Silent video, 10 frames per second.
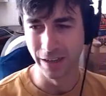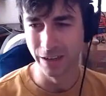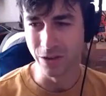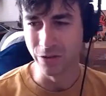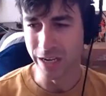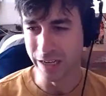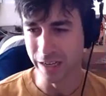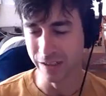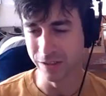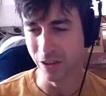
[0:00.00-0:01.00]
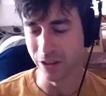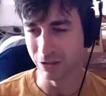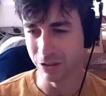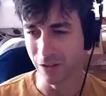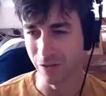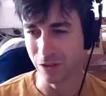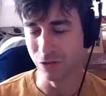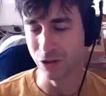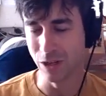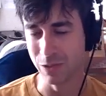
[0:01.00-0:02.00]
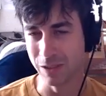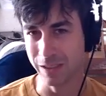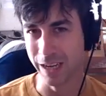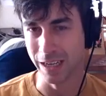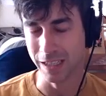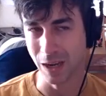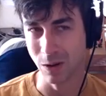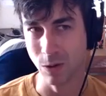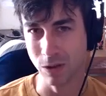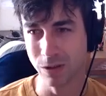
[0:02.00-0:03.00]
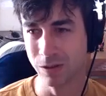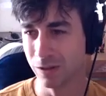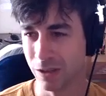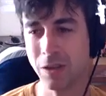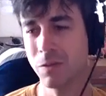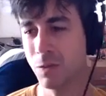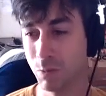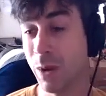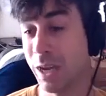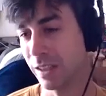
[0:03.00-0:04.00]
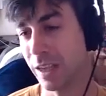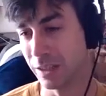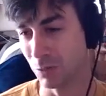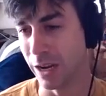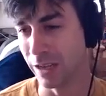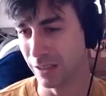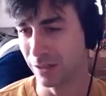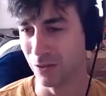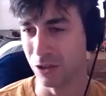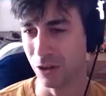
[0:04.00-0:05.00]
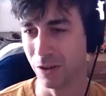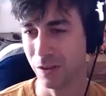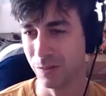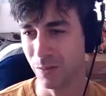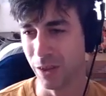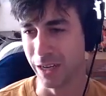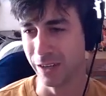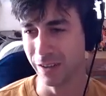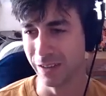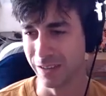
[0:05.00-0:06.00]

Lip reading: uniqueness, all the other stuff that you've shipped in Sidekiq that works, with basically as a Redis feature. Like, is